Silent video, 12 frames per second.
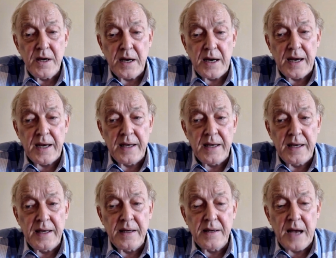
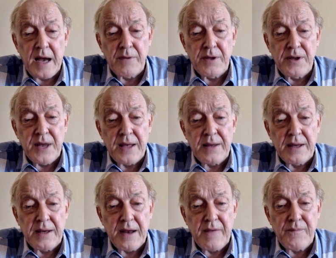I would think
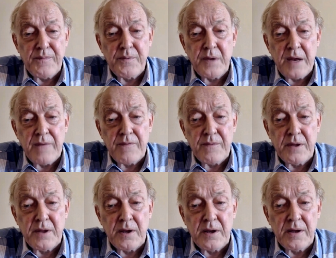that if
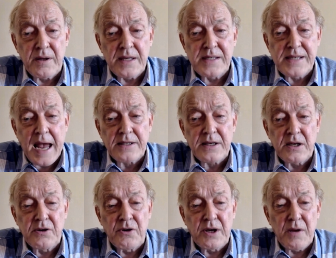these tactical
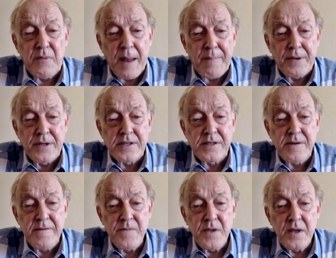nuclear
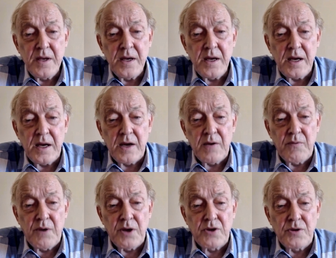weapons
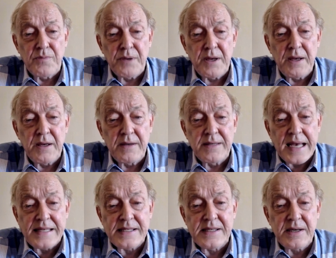were to be
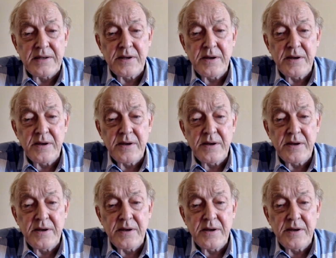tested,